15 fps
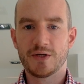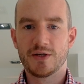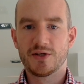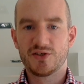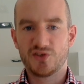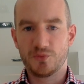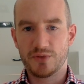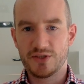
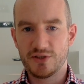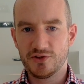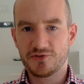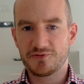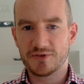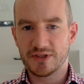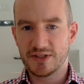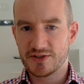So a
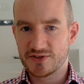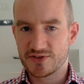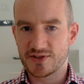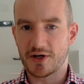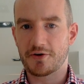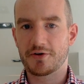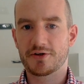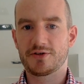useful
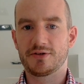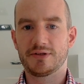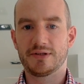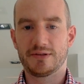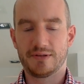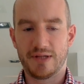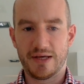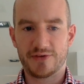historical
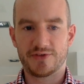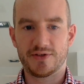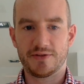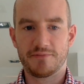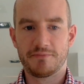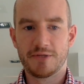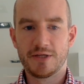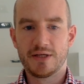lesson
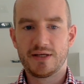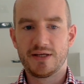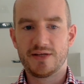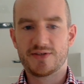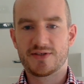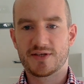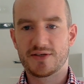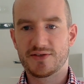is
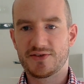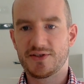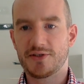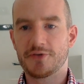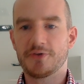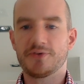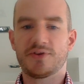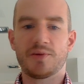to
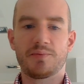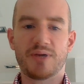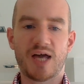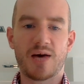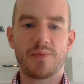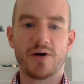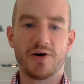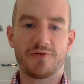consider the
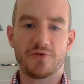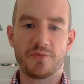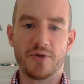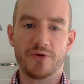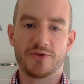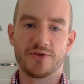Blab-off remote